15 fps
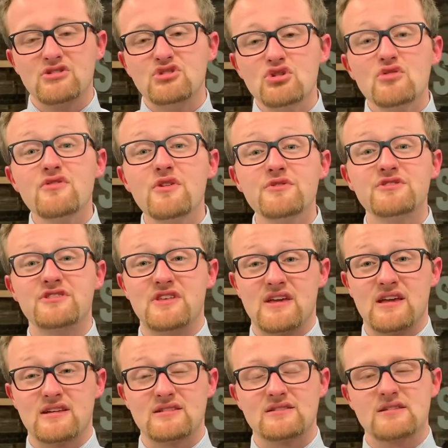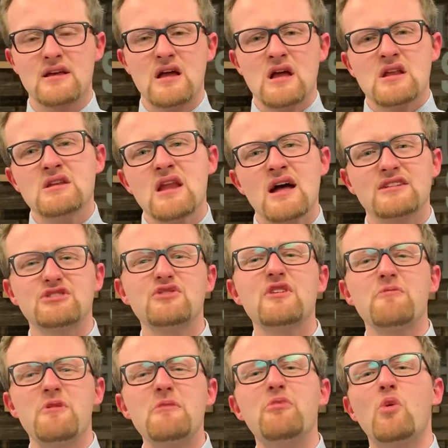Do those things not so
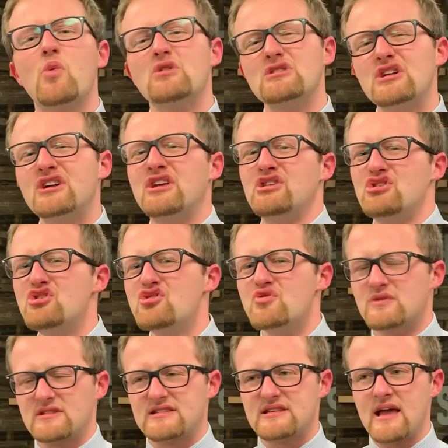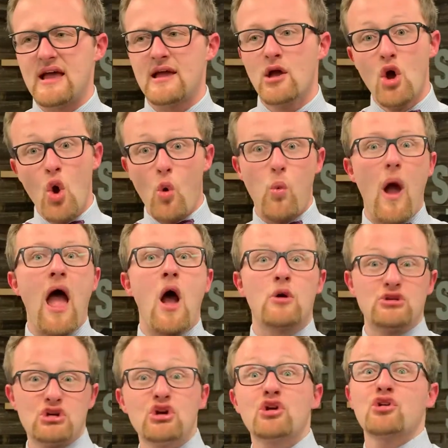that people will look at you and say, wow,
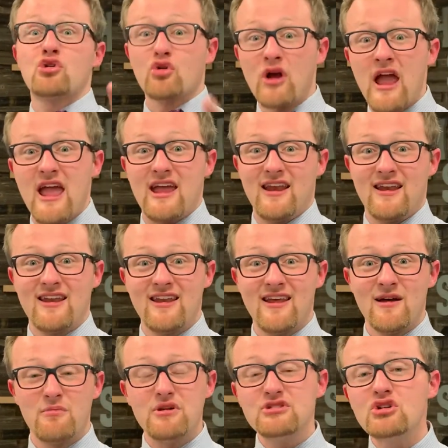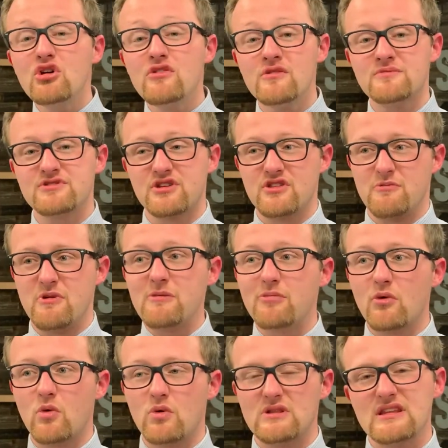you're great, but do them so that
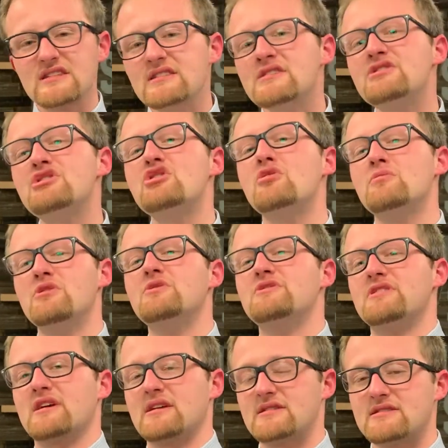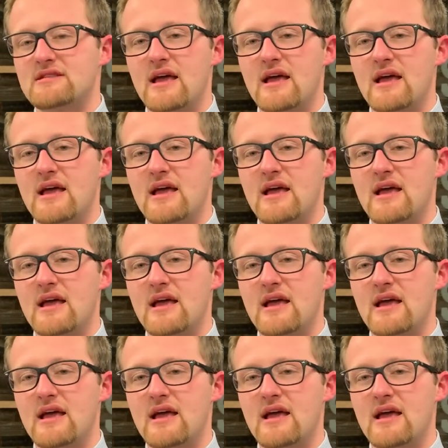people will listen to your music and